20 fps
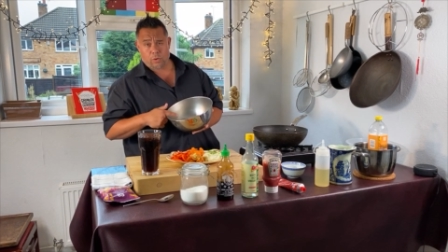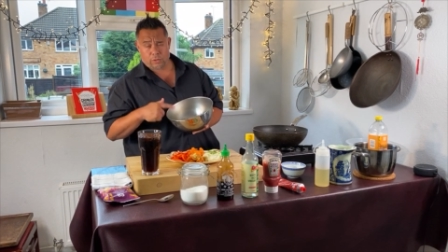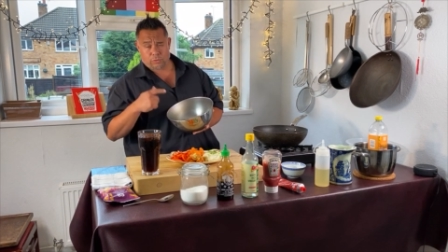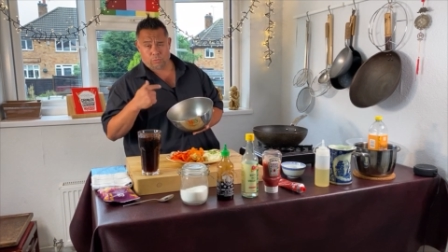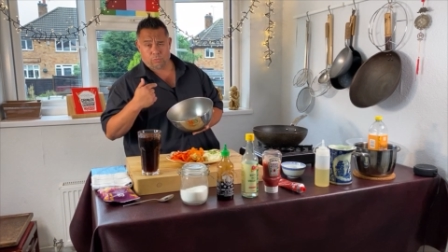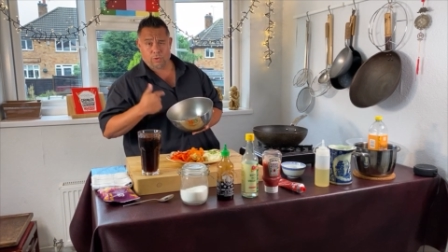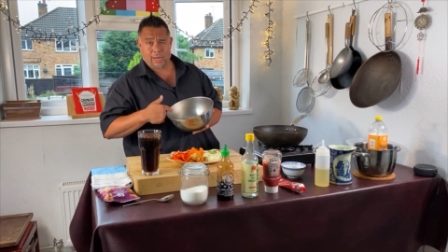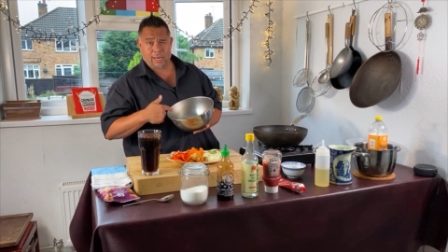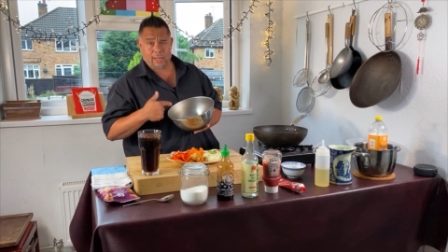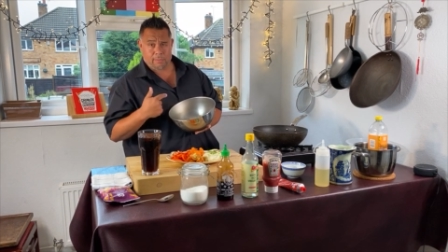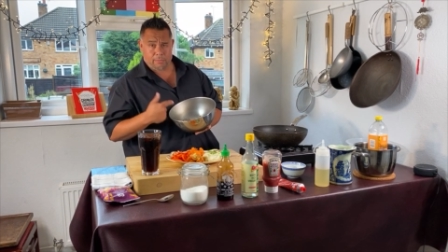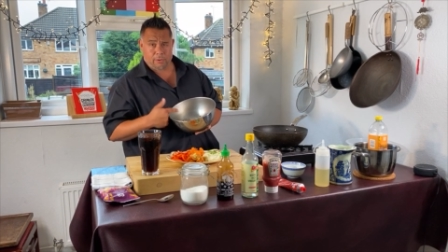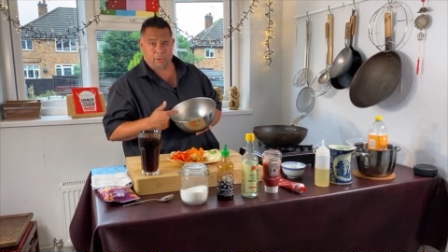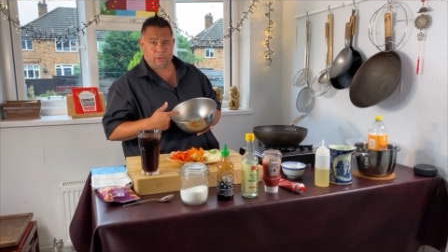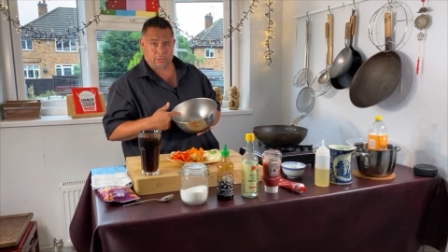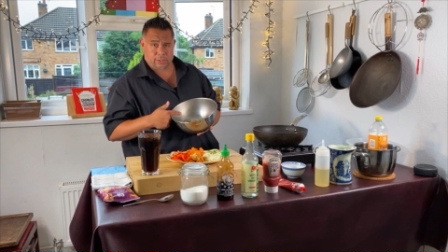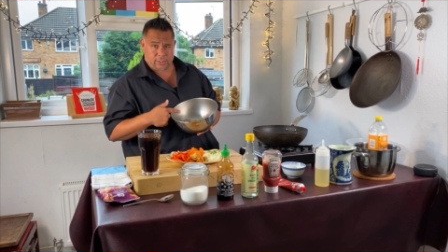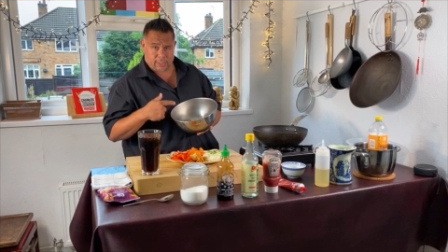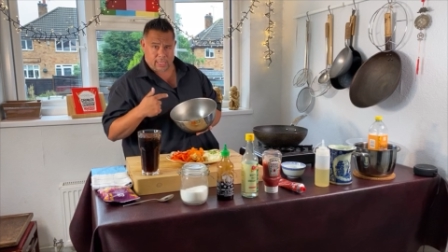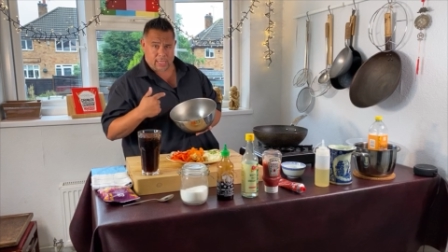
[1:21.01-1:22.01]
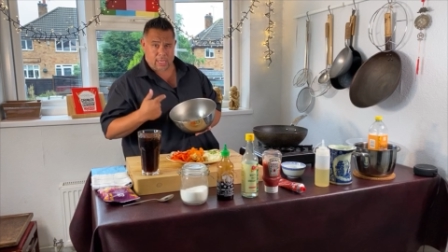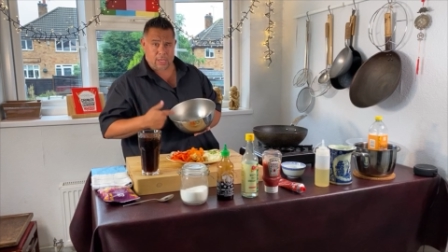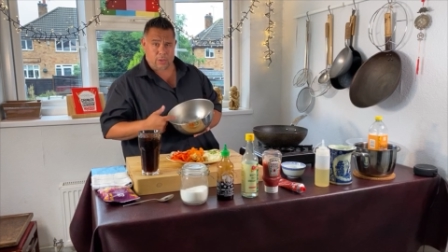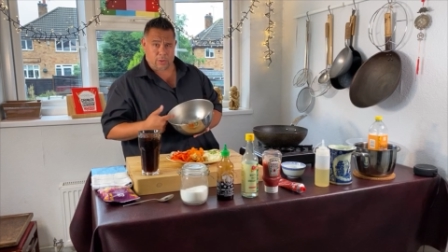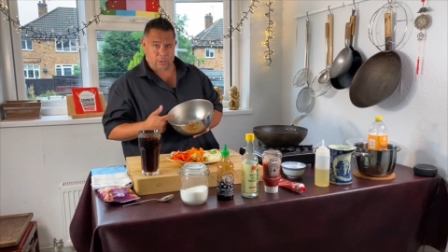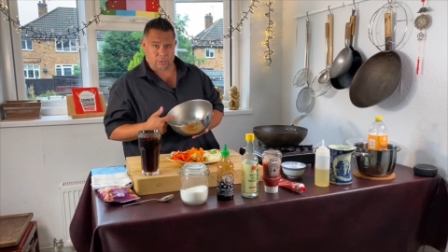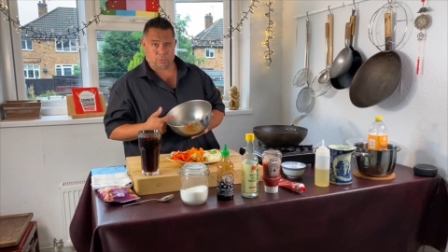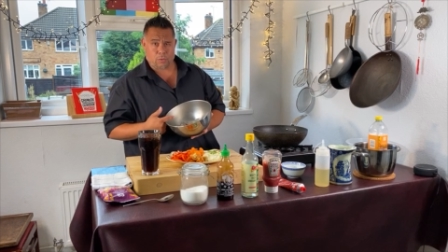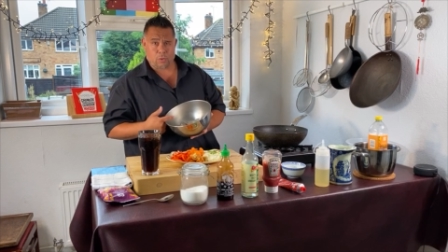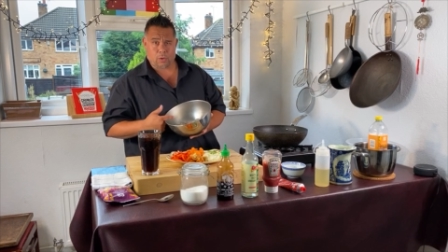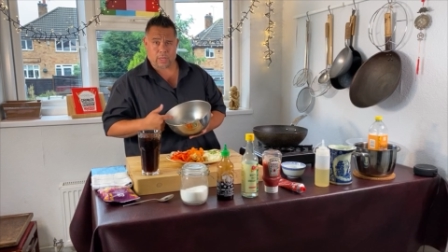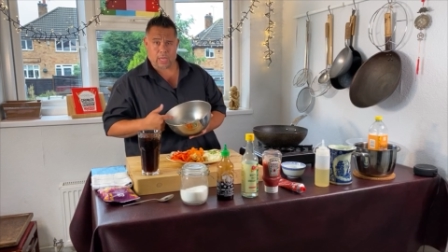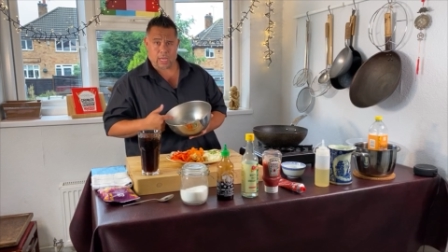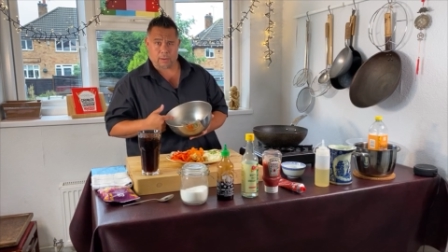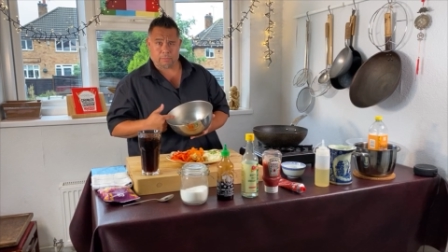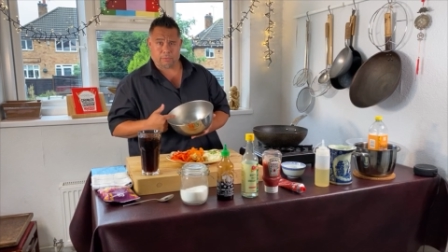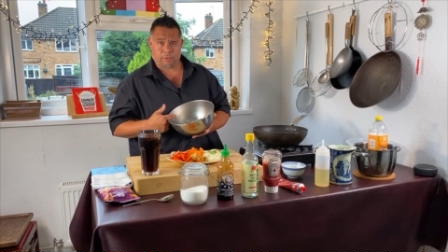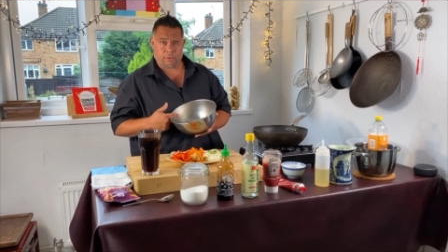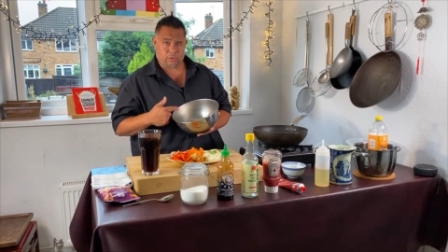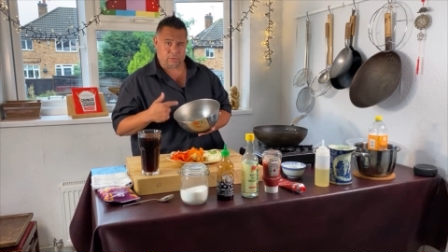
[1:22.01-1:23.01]
It's really important that you use raw
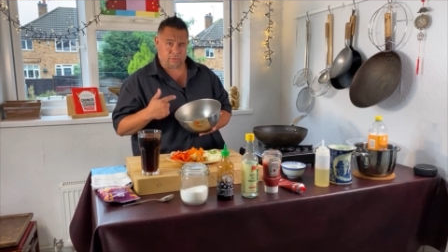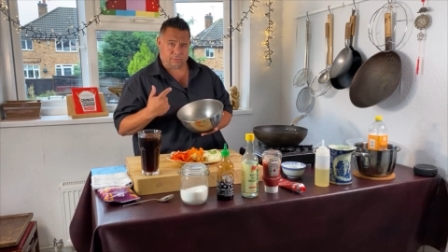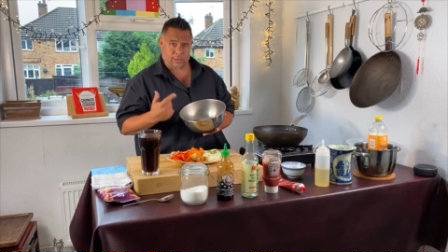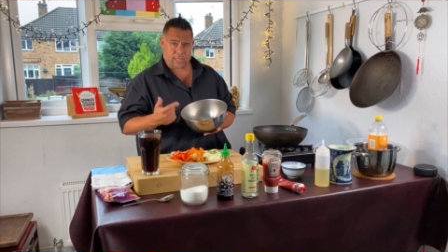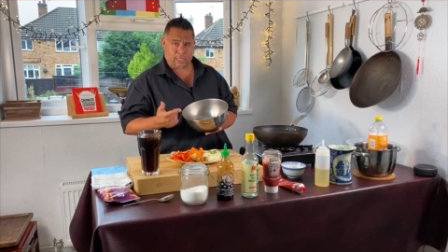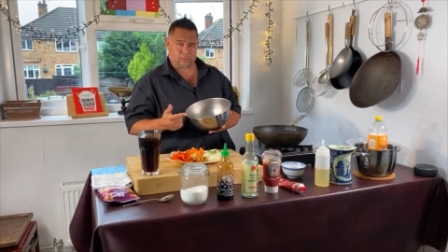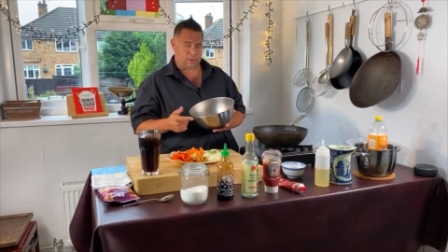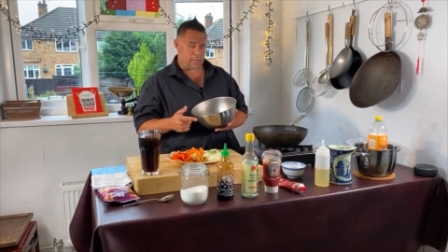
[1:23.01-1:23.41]
king prawns for this